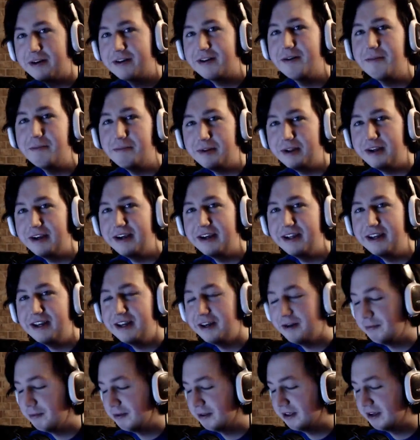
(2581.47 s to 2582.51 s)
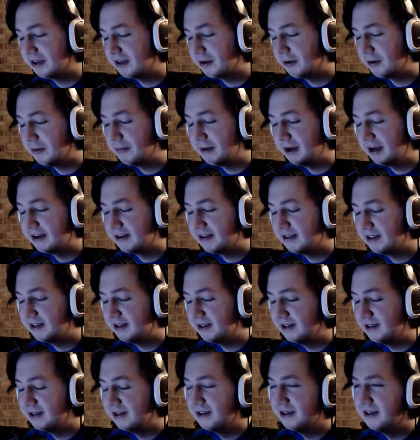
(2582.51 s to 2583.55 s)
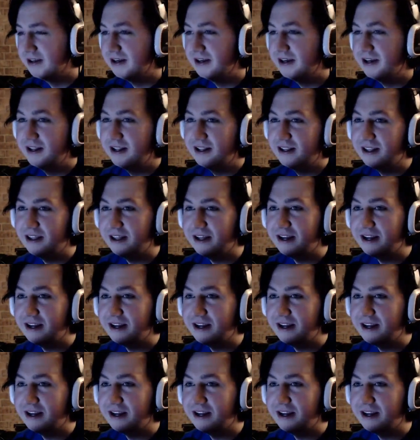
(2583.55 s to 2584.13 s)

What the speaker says: him play it, and it was like going back to like